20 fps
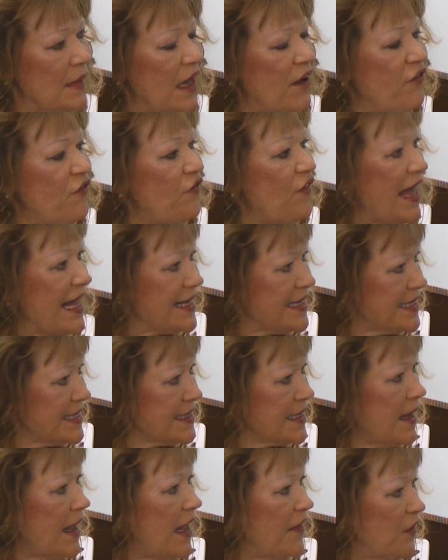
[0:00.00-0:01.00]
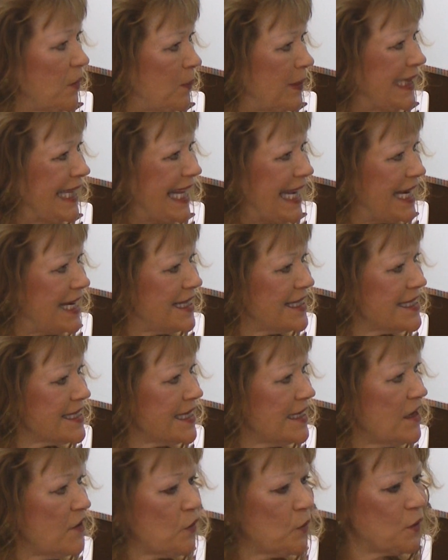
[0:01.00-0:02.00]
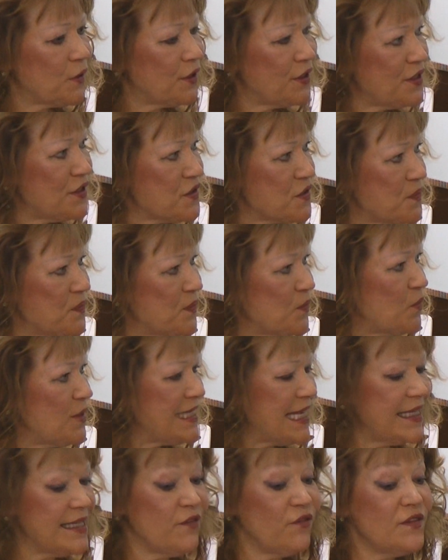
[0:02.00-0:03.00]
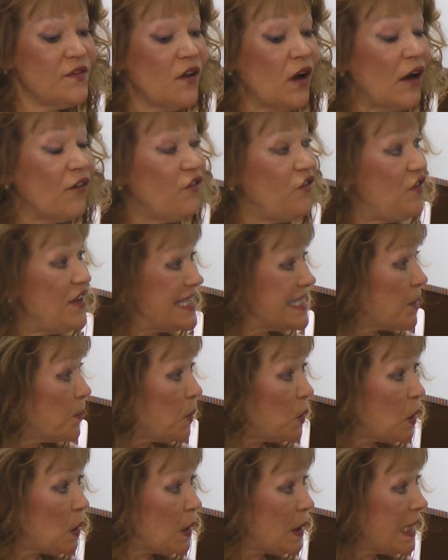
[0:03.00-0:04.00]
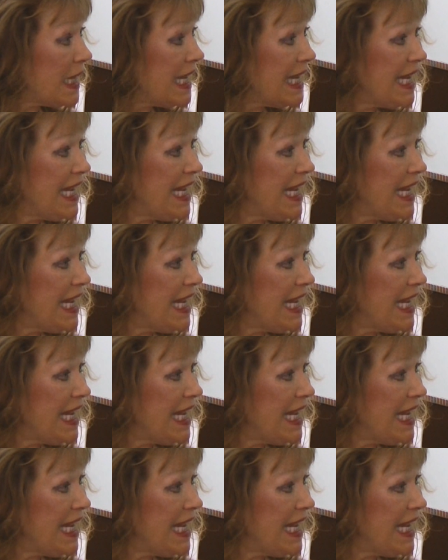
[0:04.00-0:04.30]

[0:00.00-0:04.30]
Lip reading: effects on the plants? In other words, was it a visible